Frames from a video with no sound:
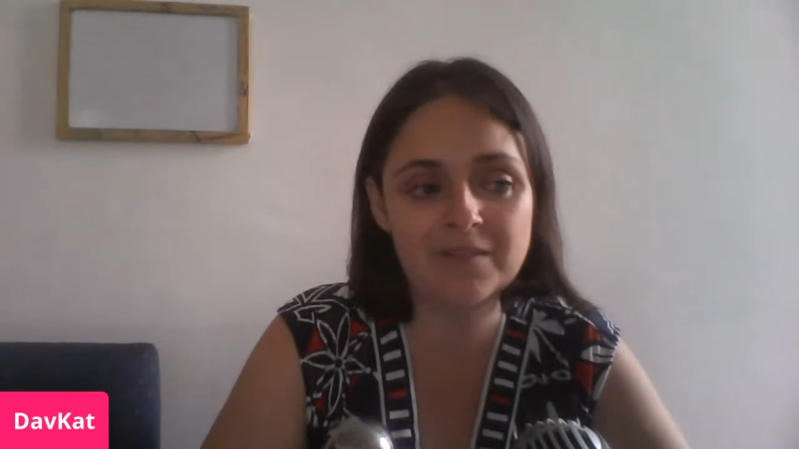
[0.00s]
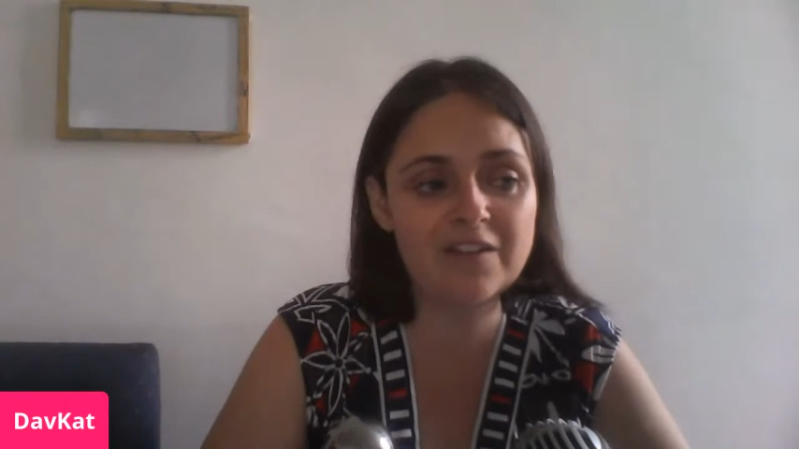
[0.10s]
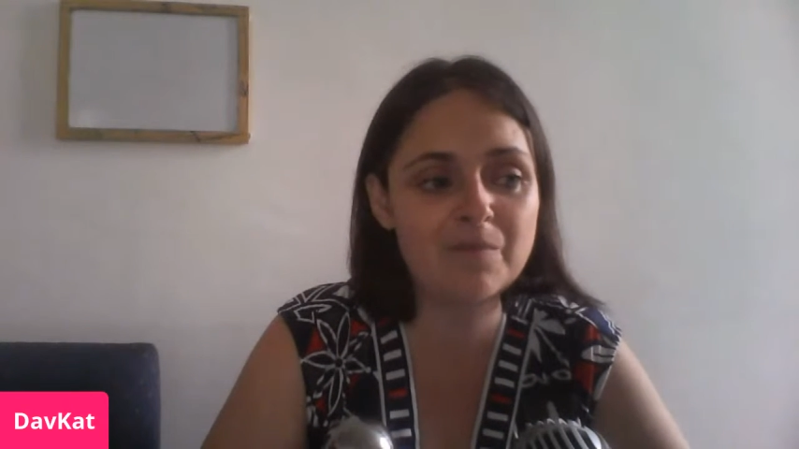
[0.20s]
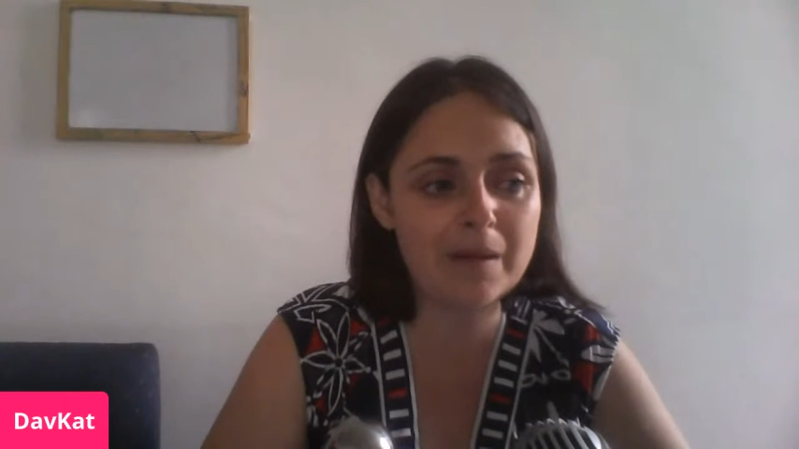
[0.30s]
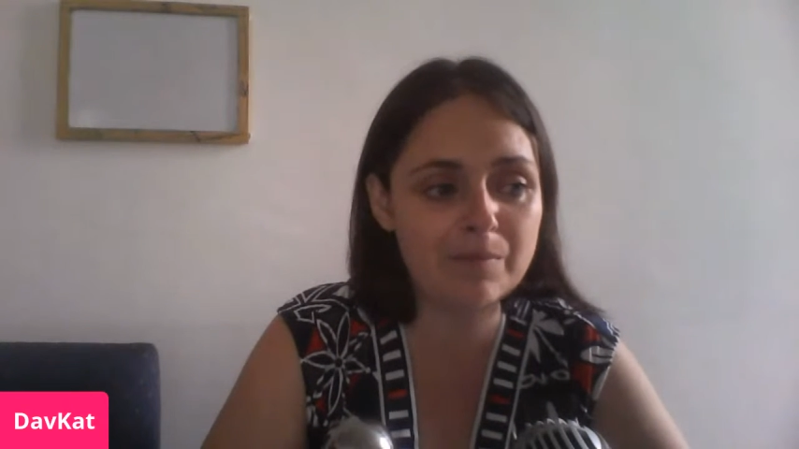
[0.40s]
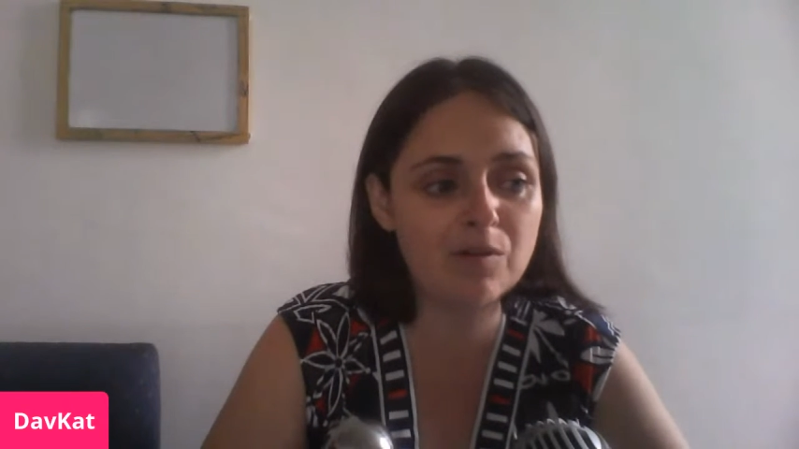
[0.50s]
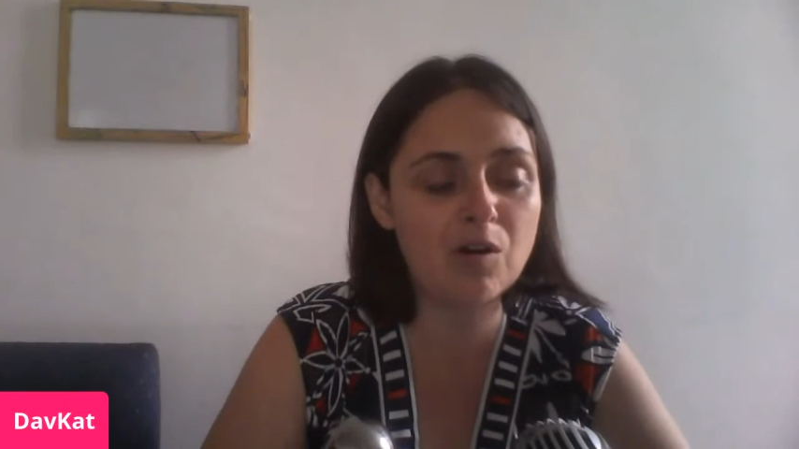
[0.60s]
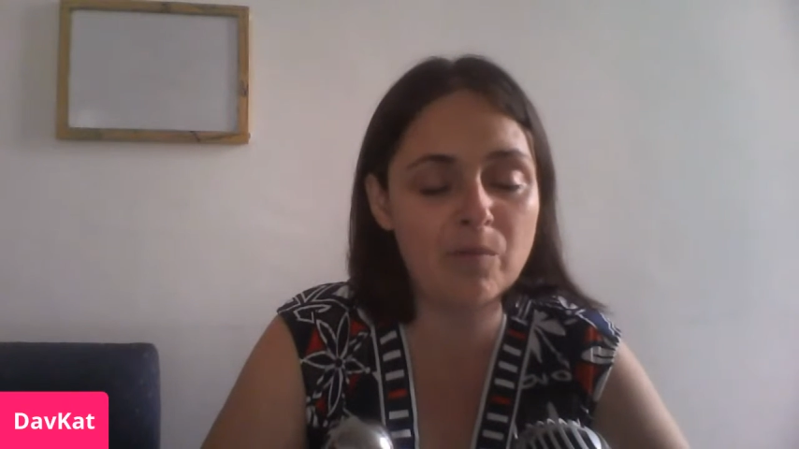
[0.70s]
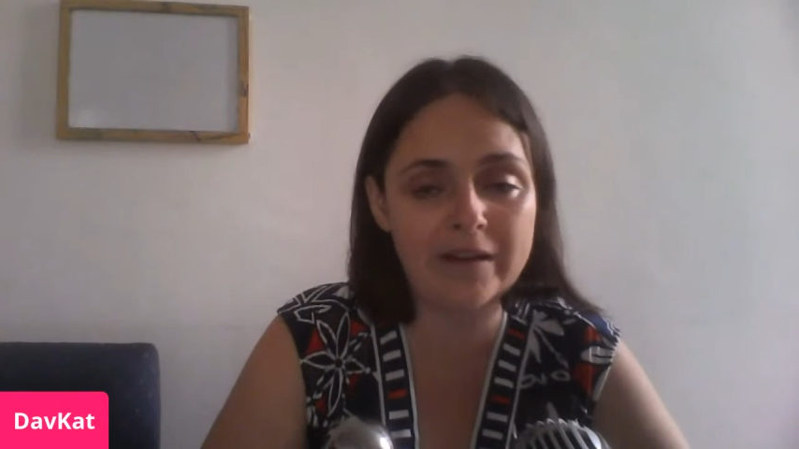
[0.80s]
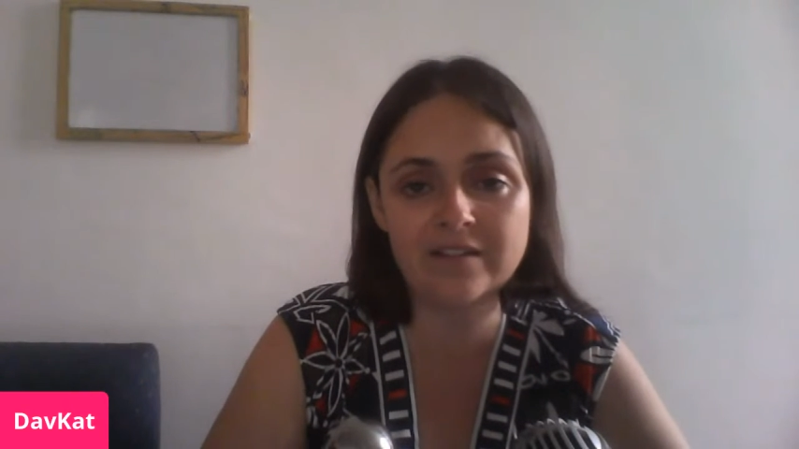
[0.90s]
If people
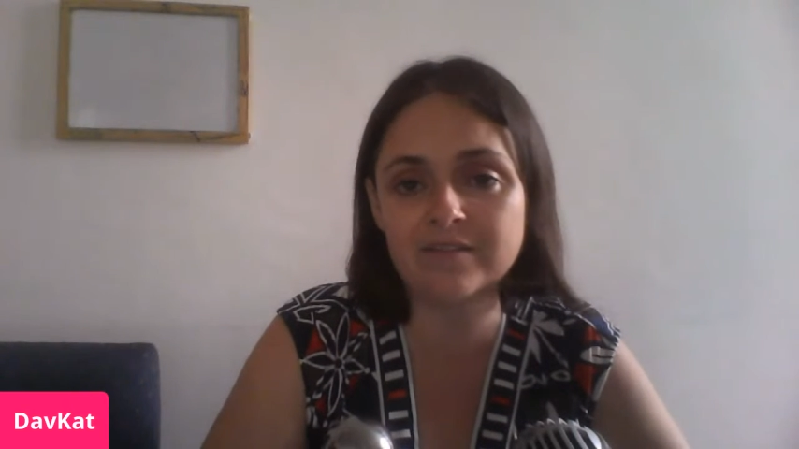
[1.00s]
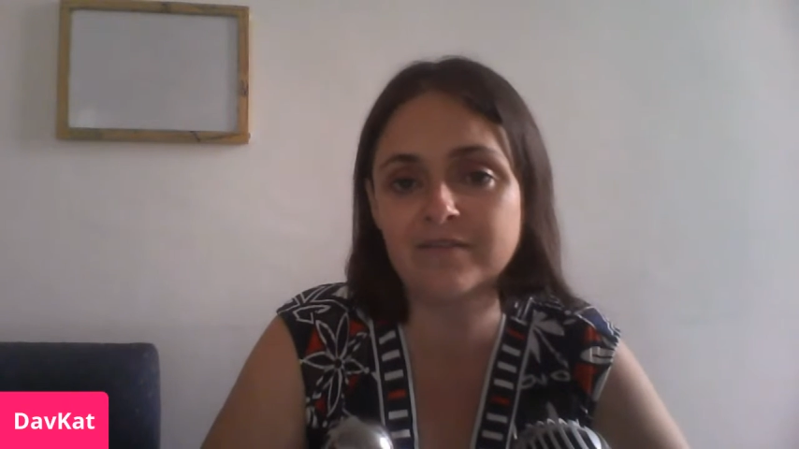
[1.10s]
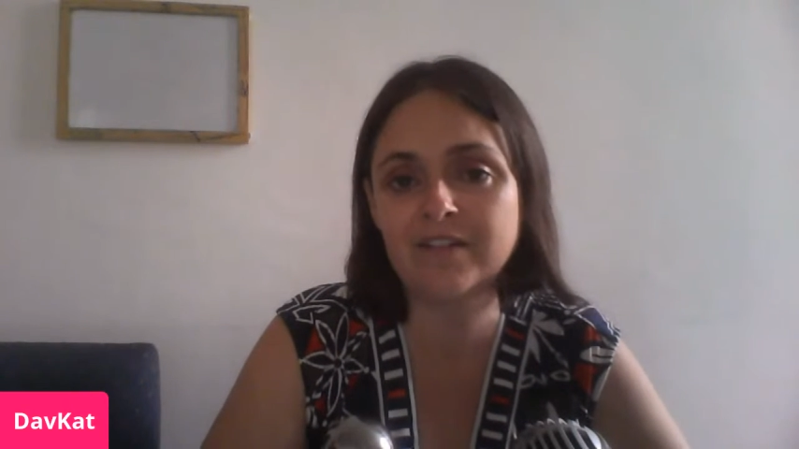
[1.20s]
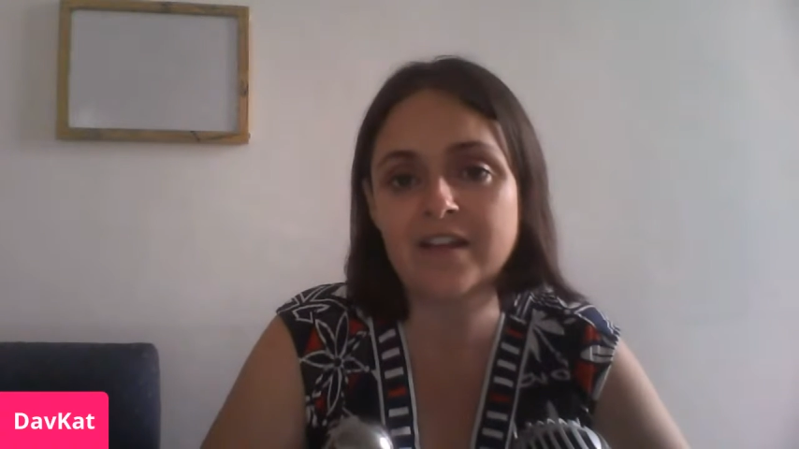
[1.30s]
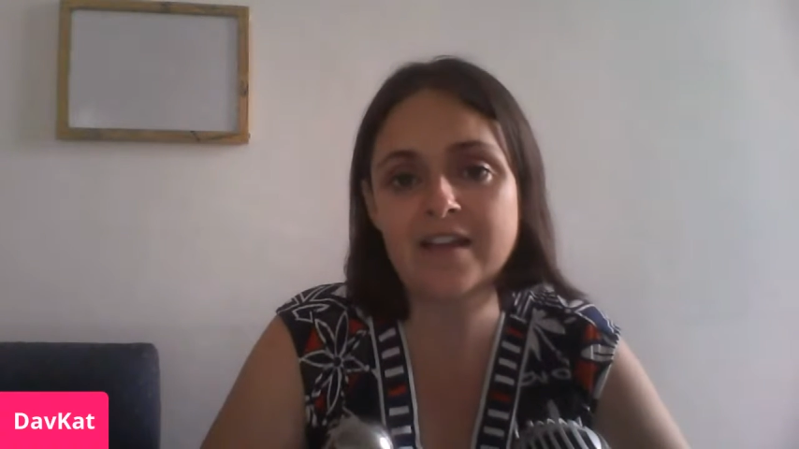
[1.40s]
got wind of